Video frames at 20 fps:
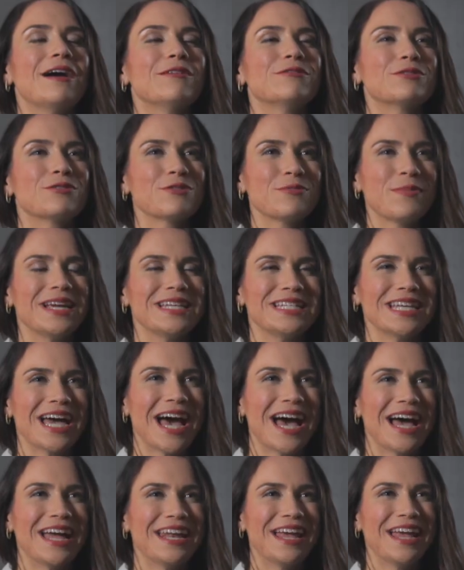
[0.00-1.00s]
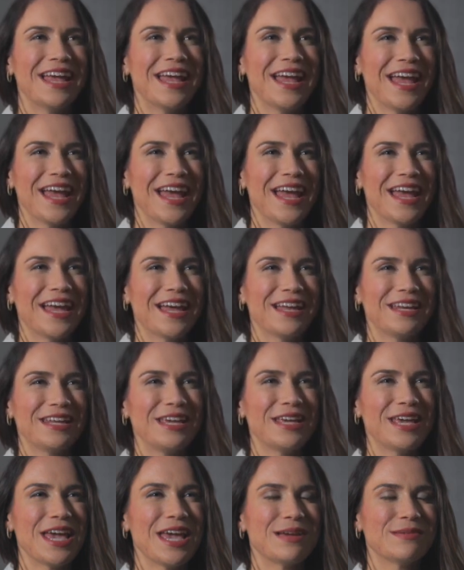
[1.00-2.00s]
I was with my dad and
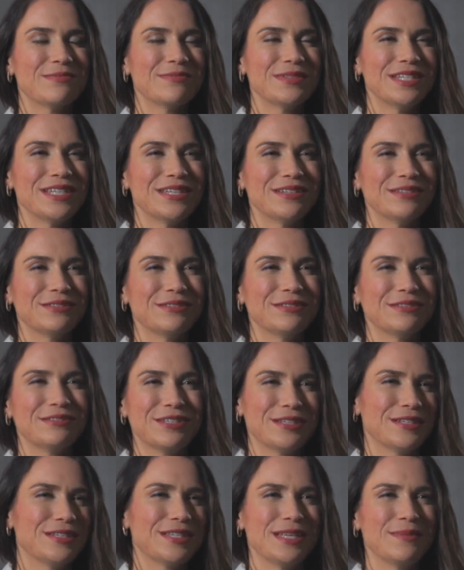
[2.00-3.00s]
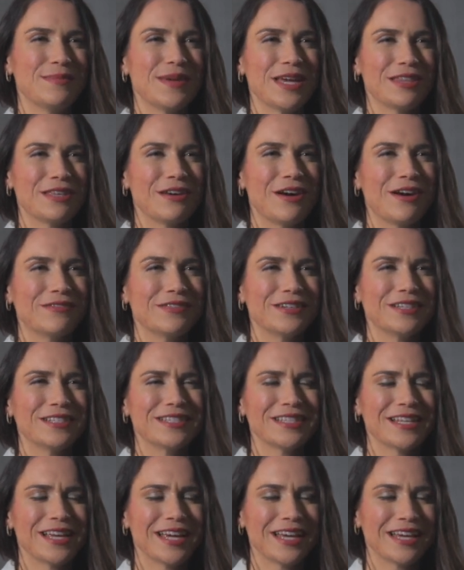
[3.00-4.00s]
he came to just see me at the
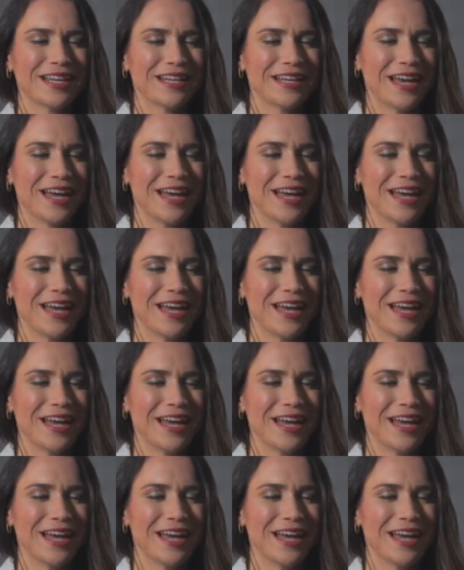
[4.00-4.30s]
office, and